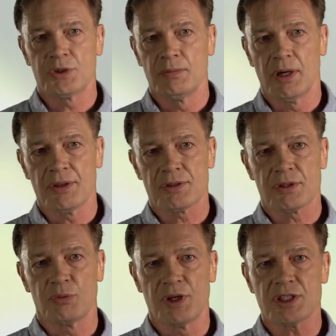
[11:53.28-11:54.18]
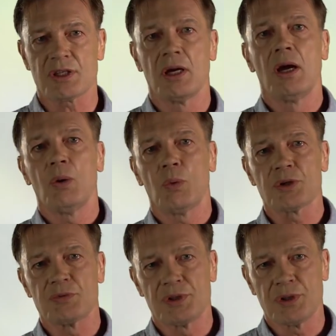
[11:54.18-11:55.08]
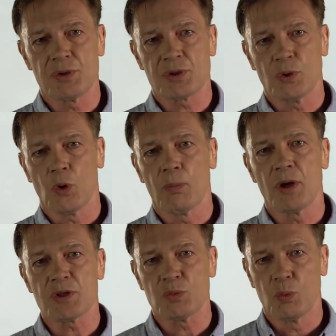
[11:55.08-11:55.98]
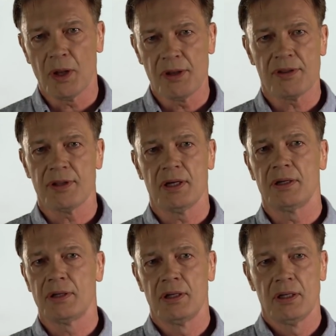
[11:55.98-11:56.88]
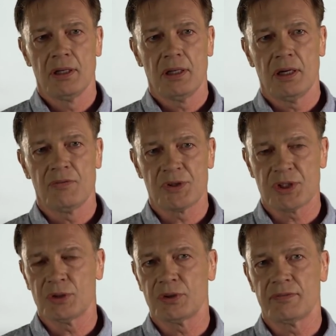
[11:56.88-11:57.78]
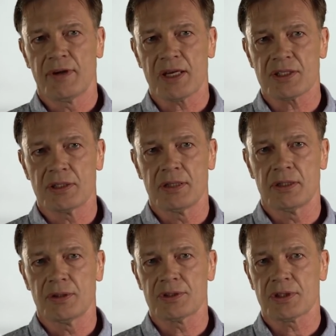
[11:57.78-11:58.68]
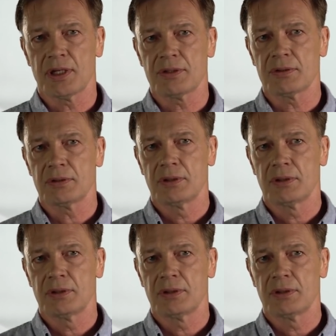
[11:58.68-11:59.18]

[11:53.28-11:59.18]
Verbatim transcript: two months, the risk was reduced to almost one third of the children vaccinated on schedule.